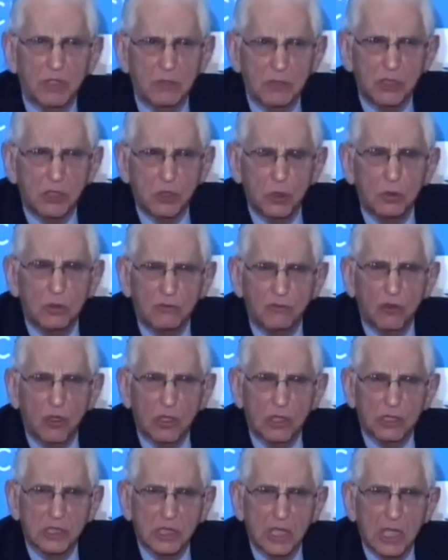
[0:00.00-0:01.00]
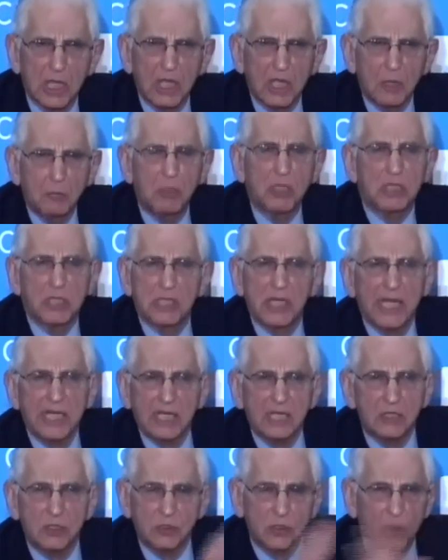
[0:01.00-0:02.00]
whether it's true or false, but that they
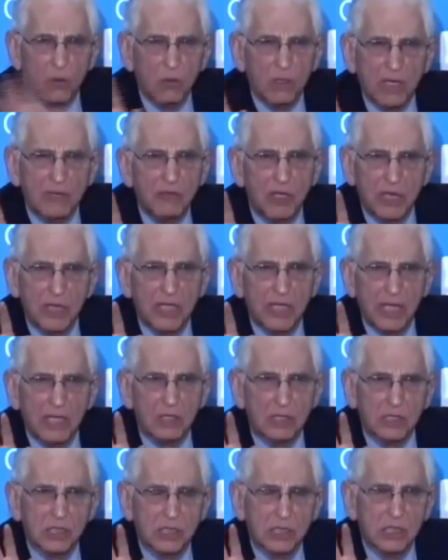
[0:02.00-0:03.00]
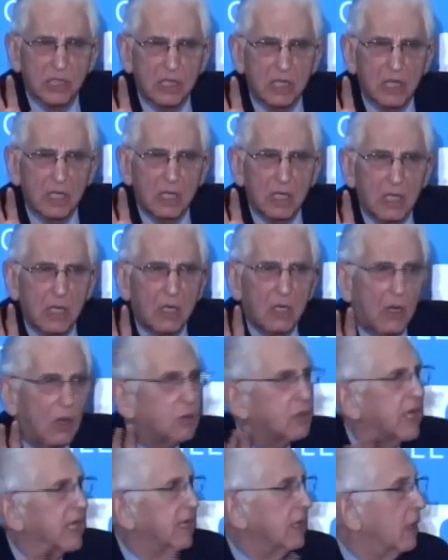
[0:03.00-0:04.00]
control everything else.
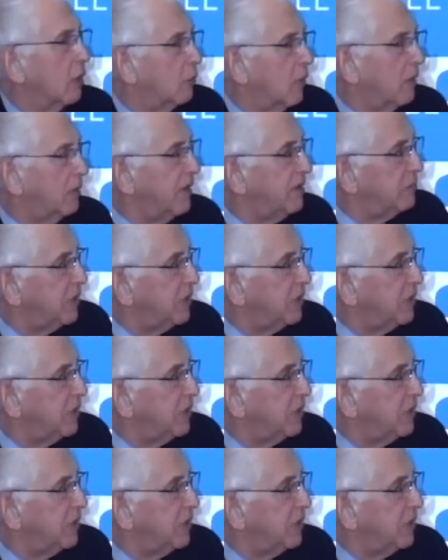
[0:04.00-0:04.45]
Okay, what